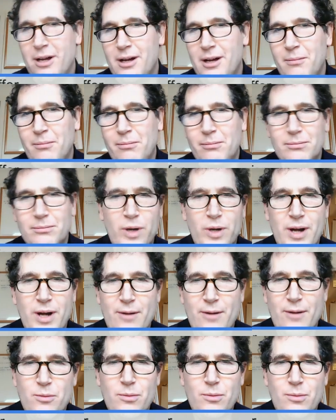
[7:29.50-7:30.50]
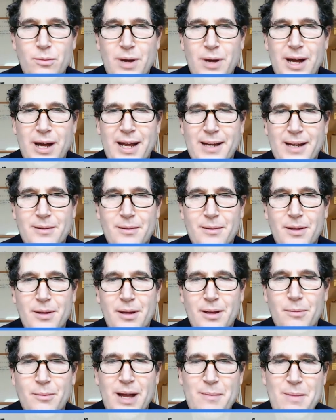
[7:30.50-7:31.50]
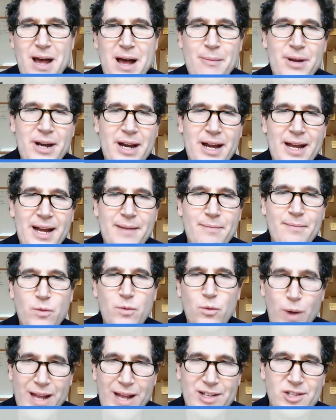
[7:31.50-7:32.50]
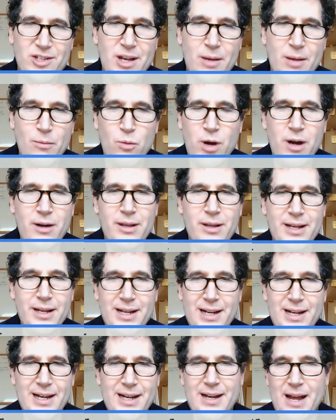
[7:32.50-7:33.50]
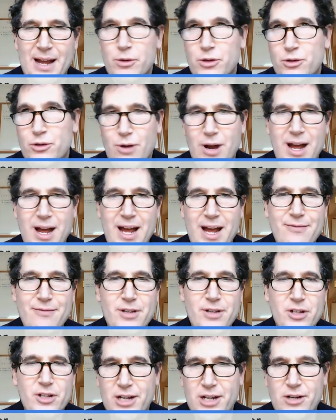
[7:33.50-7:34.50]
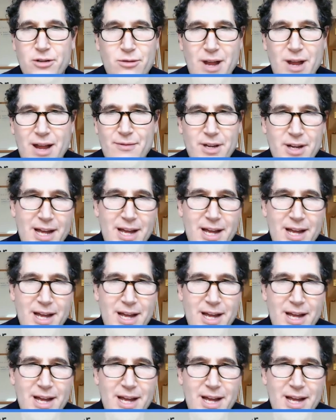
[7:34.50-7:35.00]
Whenever my mom and I went somewhere, and I would drive because she didn't drive at night.